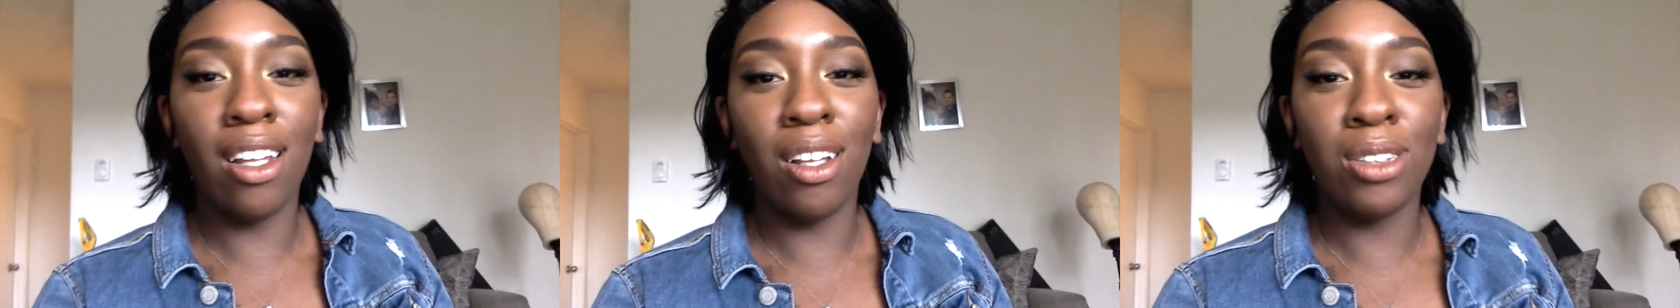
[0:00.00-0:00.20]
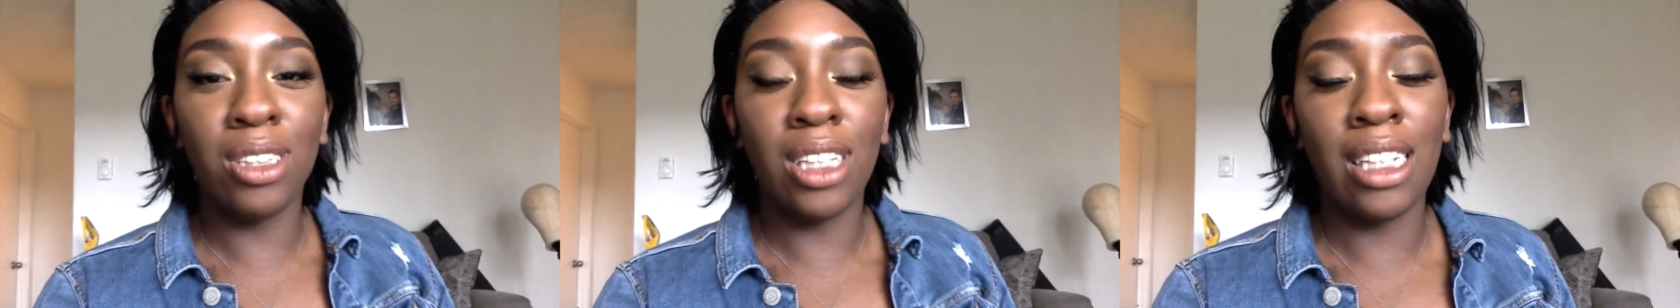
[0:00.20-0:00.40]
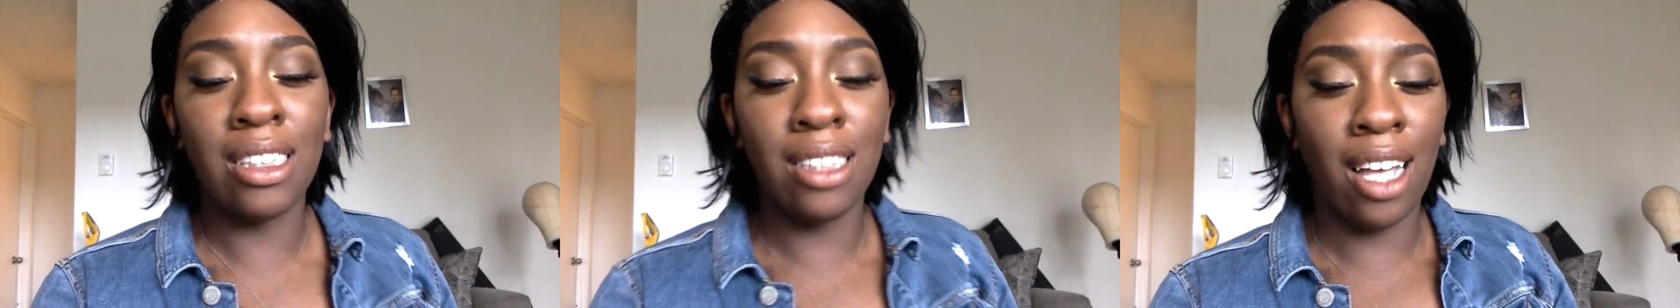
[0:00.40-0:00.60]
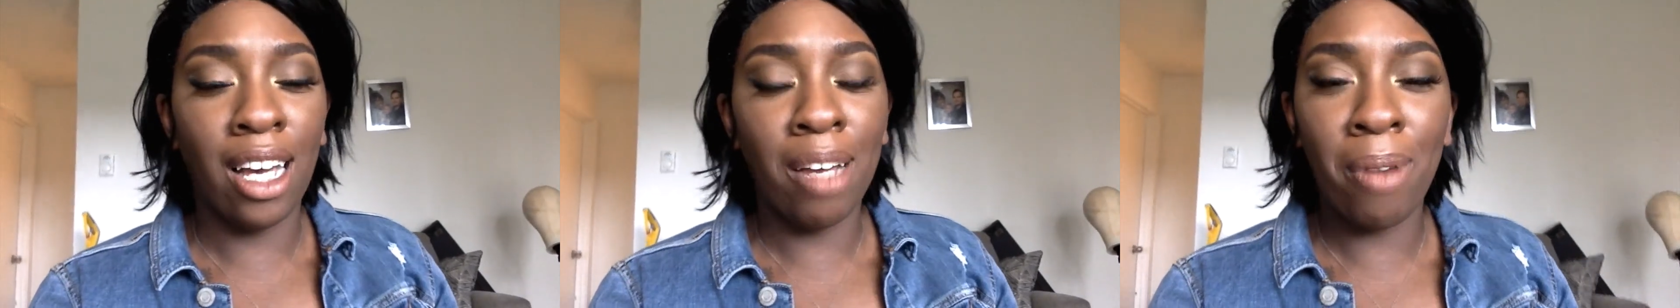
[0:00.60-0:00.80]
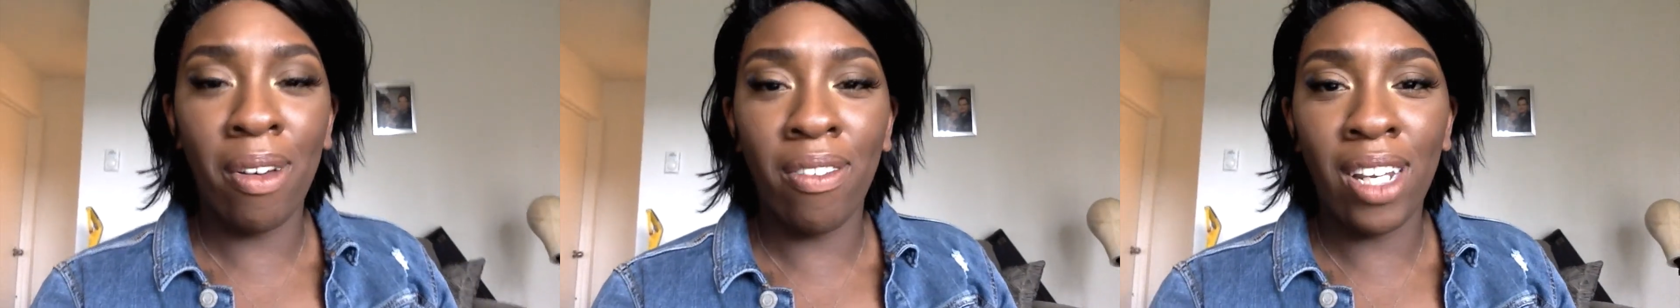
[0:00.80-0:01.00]
of those things, like
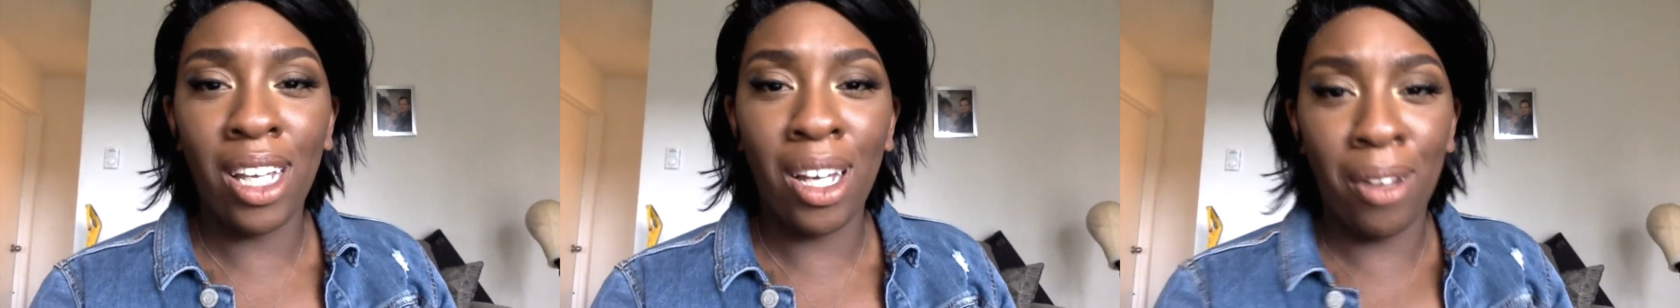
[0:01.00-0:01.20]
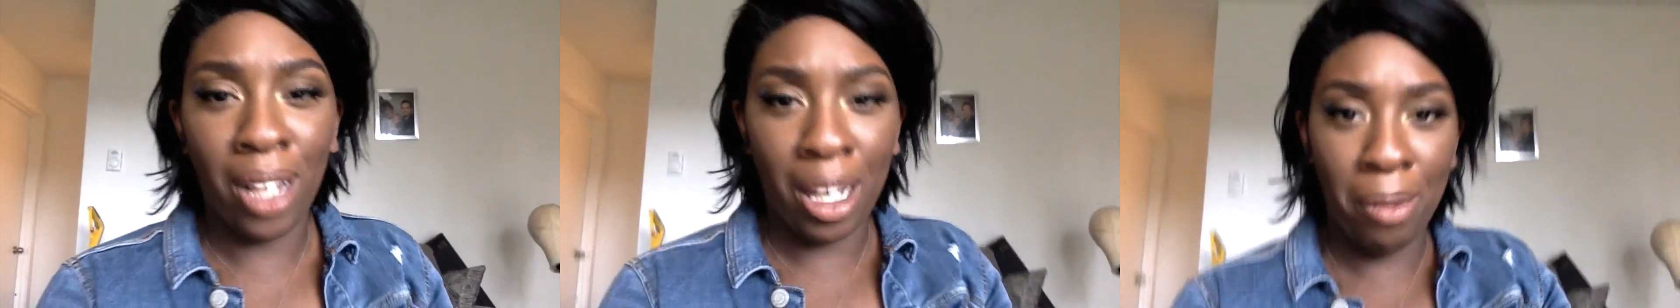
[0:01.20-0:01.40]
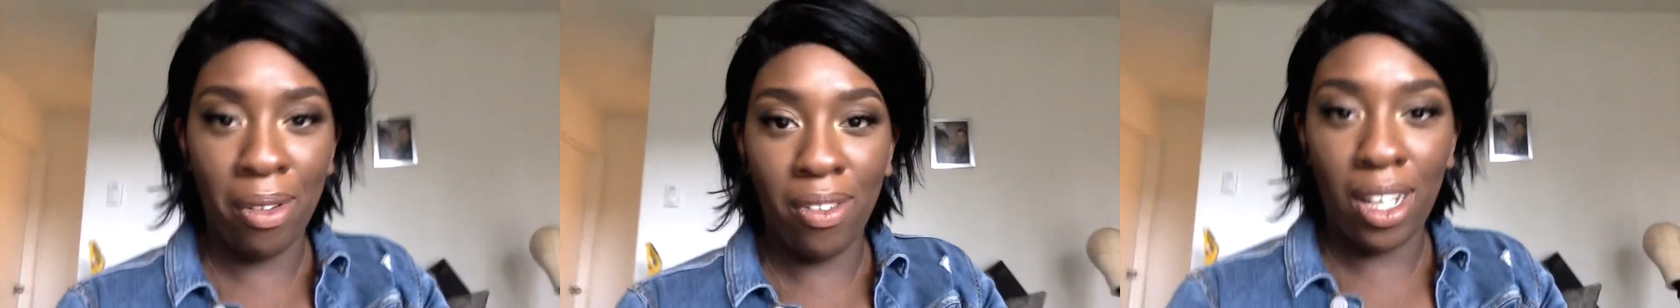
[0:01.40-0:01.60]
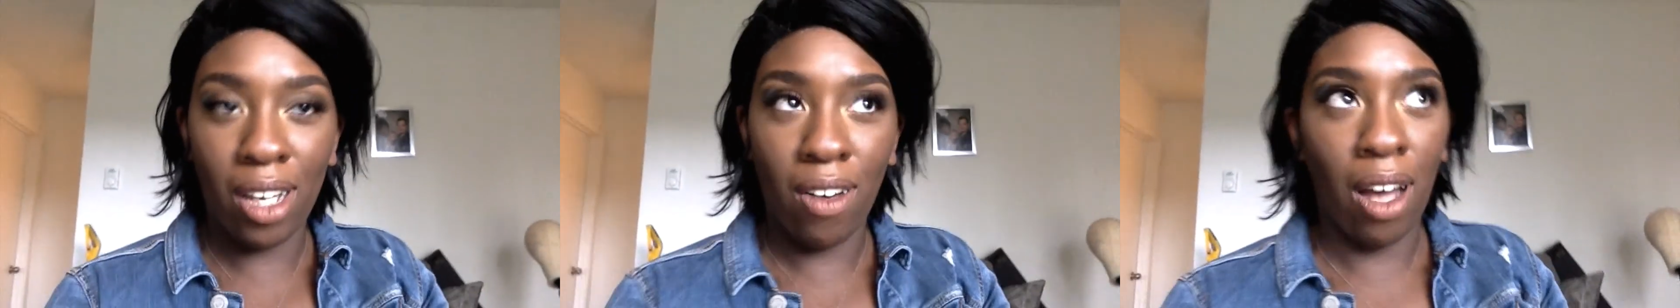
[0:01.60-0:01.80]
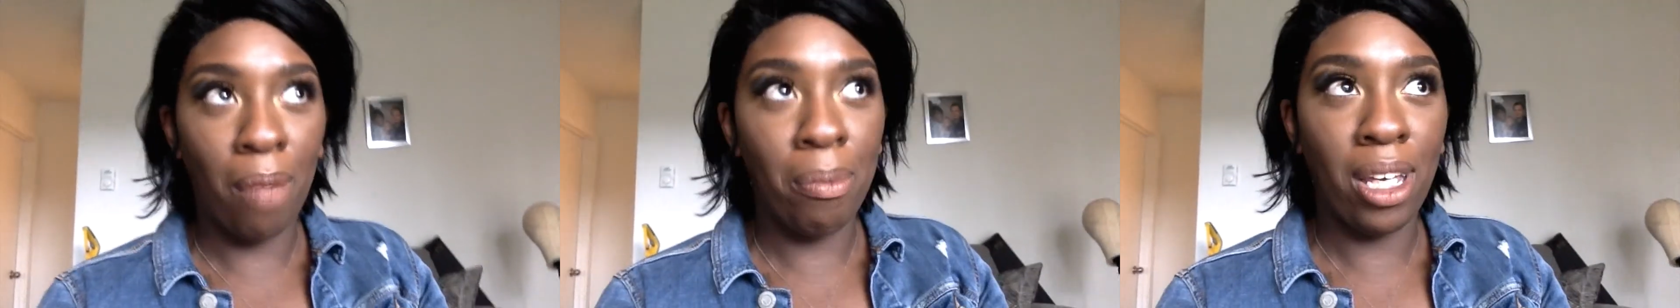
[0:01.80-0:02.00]
my video,
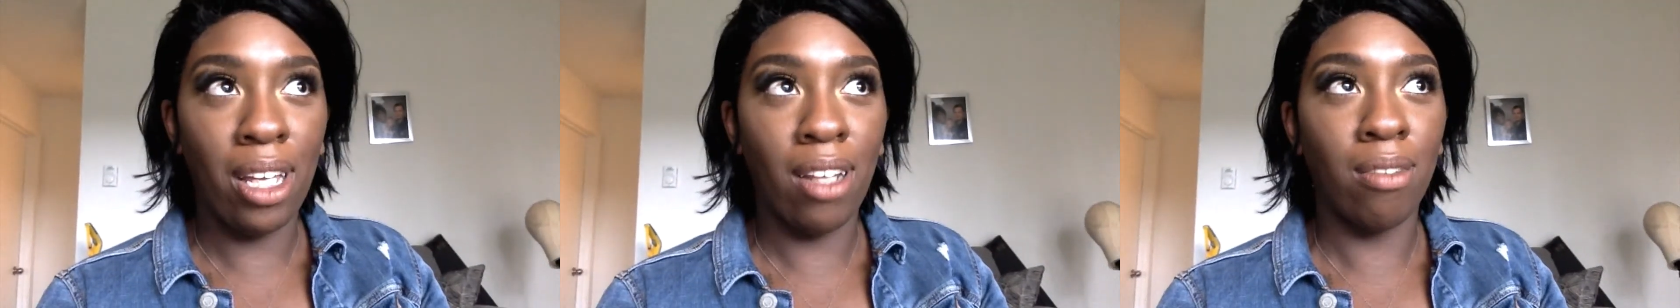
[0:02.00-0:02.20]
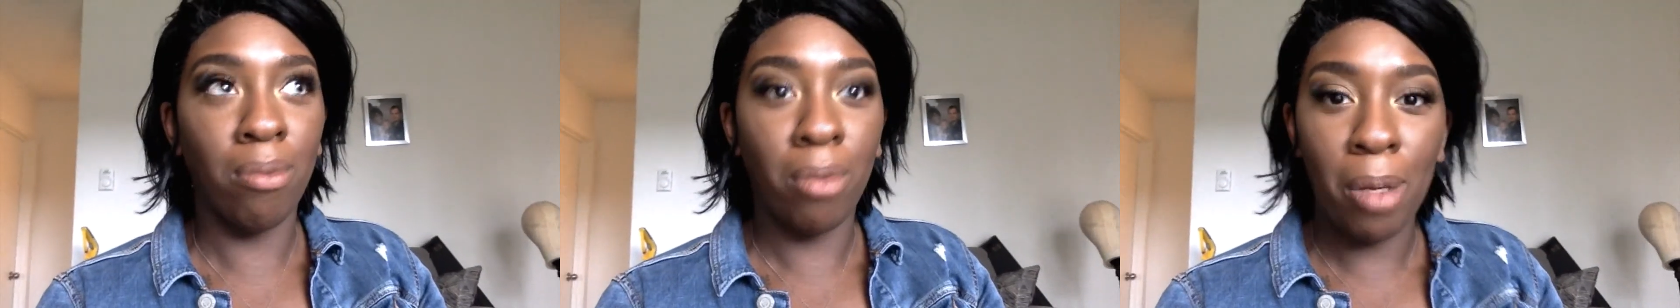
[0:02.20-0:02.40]
I mean,